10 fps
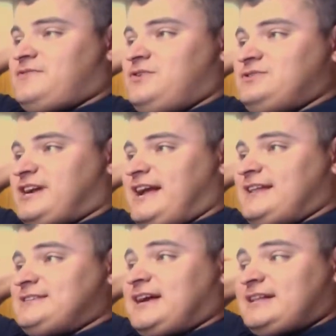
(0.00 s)
Who's her
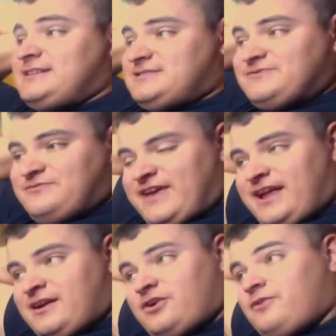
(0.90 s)
head? Todd's
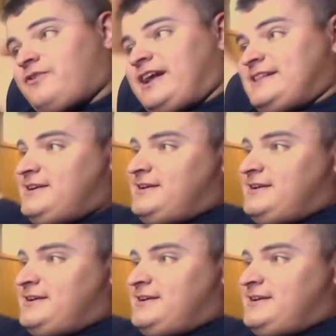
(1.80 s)
fake girlfriend,